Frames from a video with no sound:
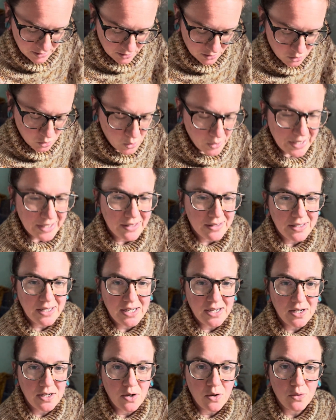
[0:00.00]

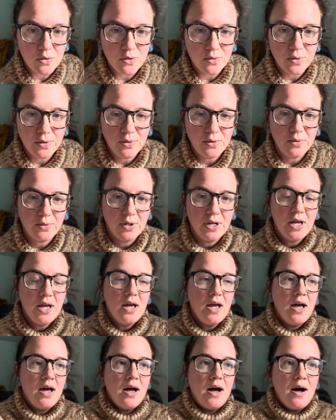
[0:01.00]
quickly go through
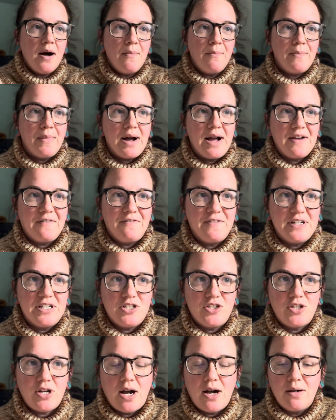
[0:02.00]
my
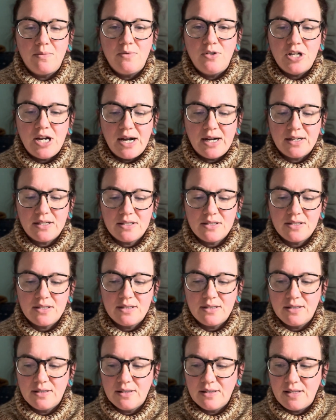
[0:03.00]
finished objects
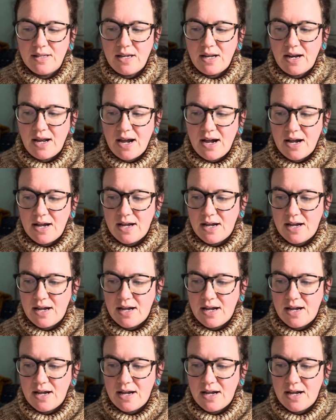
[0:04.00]
that